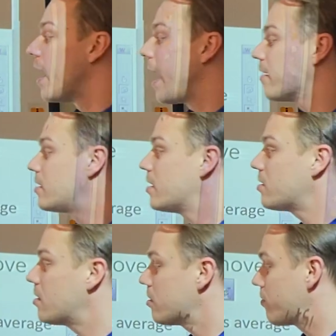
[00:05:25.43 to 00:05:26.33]
our
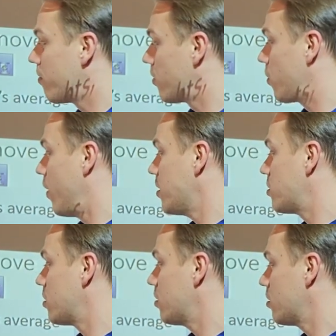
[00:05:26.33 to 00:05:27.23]
distance from the
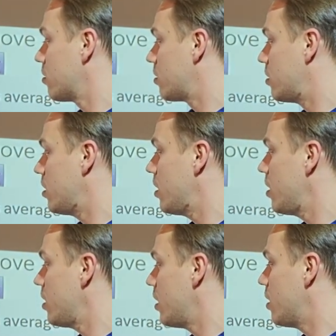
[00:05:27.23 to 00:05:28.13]
question,
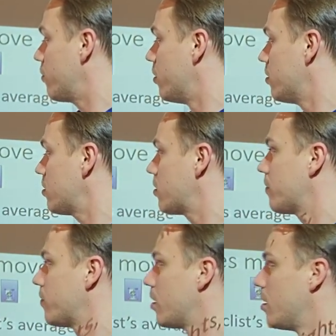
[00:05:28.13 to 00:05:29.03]
d equals
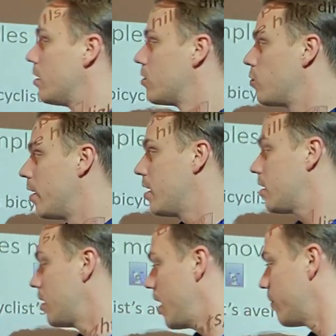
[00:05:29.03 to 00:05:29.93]
20
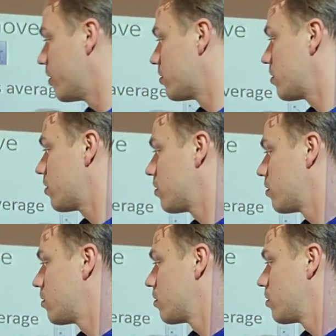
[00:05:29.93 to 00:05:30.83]
kilometers.
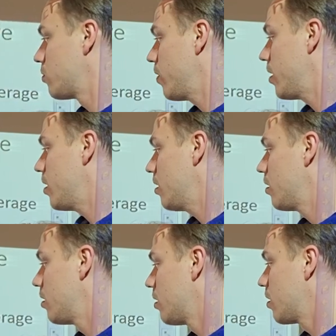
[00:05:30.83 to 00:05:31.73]
20
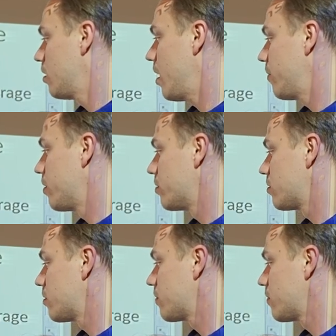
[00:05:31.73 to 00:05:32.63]
kilometers.
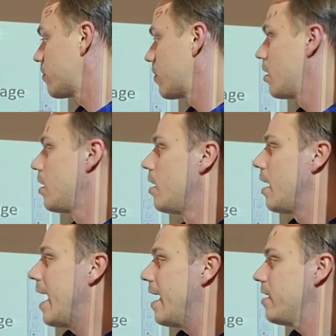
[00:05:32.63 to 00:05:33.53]

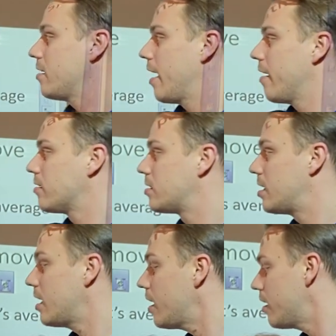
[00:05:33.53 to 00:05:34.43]
And our
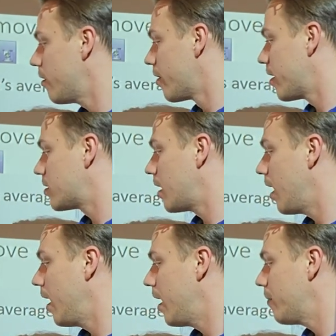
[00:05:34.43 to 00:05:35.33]
t, or our
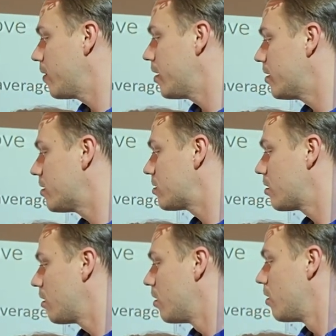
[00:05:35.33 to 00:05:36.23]
time, is
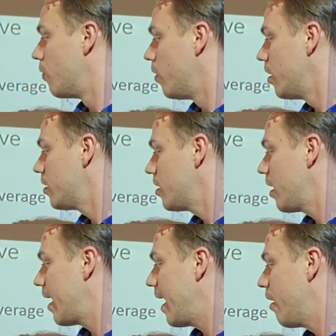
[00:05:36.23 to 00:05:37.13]
1
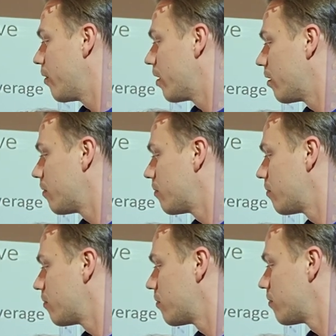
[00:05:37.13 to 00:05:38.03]
hour,
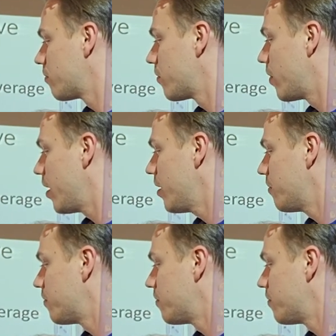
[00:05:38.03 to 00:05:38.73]
right?